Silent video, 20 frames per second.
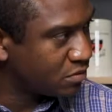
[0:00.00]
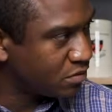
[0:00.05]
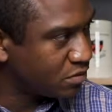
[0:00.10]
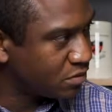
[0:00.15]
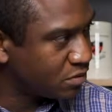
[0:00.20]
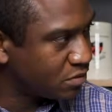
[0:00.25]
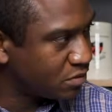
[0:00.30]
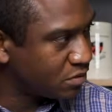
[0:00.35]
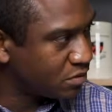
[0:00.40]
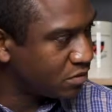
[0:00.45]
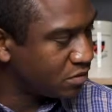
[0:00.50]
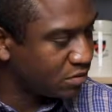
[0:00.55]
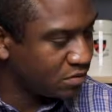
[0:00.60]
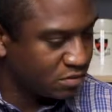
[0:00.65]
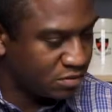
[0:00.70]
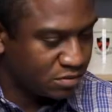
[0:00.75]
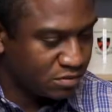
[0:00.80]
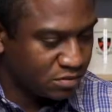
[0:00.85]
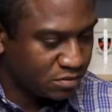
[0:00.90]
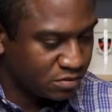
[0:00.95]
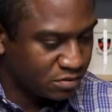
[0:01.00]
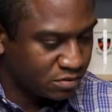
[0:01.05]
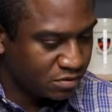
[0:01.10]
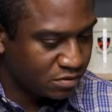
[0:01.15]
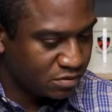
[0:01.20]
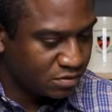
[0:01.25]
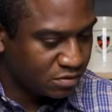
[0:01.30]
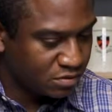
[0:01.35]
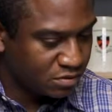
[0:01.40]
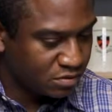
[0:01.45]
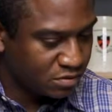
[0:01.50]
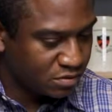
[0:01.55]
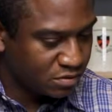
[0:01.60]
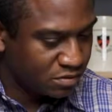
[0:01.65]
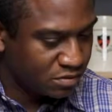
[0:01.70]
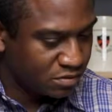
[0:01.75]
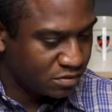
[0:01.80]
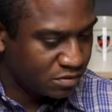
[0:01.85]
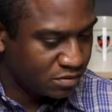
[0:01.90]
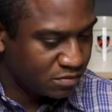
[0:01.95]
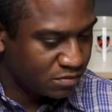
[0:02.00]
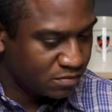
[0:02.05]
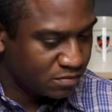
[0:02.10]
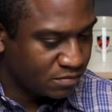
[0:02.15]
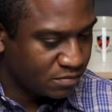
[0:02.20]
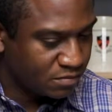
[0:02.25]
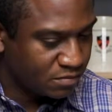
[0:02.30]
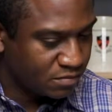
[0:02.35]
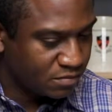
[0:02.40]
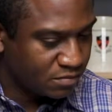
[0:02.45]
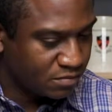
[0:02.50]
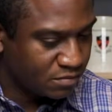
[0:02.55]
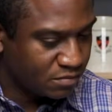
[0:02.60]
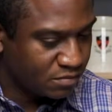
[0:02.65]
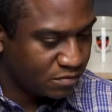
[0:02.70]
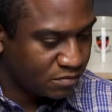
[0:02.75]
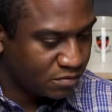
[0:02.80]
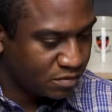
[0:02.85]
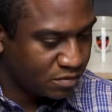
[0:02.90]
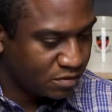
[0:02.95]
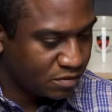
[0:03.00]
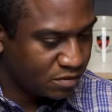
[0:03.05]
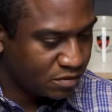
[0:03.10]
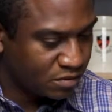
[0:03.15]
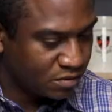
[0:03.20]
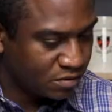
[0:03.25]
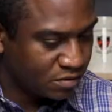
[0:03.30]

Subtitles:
(silent)